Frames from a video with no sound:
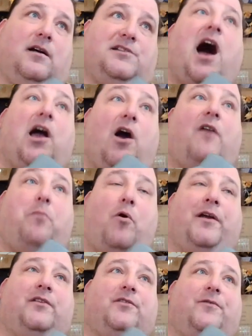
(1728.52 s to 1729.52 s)
tie-off
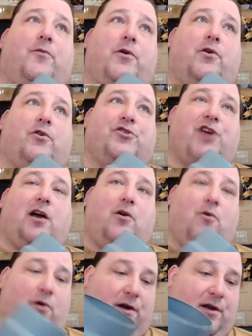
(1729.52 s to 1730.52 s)
points for your shock
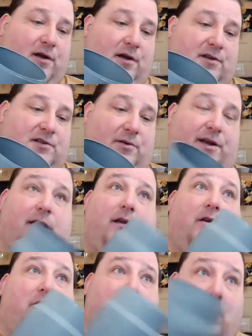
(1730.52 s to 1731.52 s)
cord. So again,
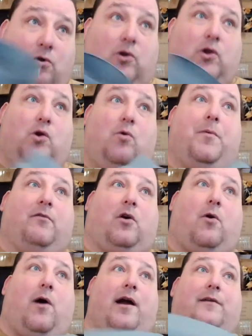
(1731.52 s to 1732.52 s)
no glue will be
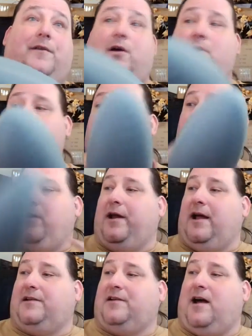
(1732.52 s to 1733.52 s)
required. The only
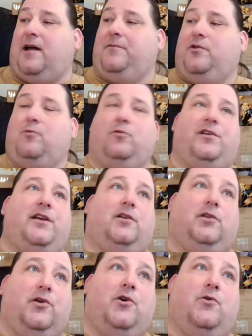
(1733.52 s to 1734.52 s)
point at time you will need
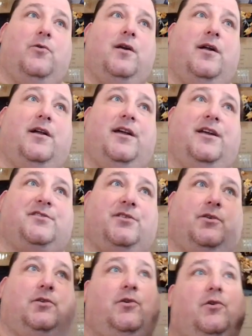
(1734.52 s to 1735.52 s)
glue is
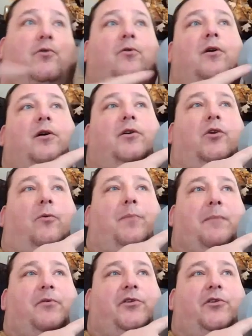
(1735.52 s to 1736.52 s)
to glue your
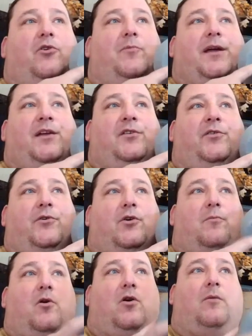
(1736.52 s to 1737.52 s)
paper tube into
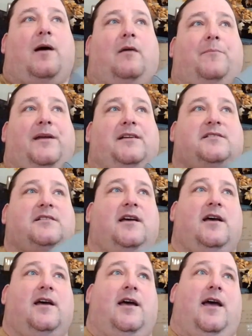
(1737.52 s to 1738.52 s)
your motor mount
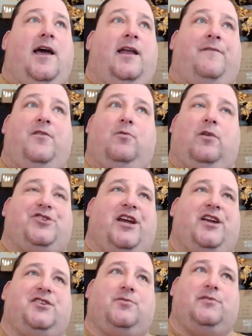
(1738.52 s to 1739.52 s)
piece. And if you want to
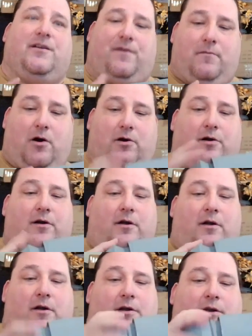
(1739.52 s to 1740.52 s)
change to a different motor,
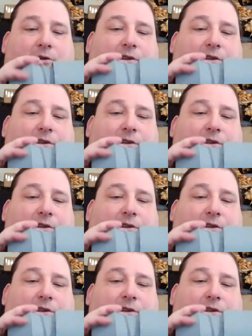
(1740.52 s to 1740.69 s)
you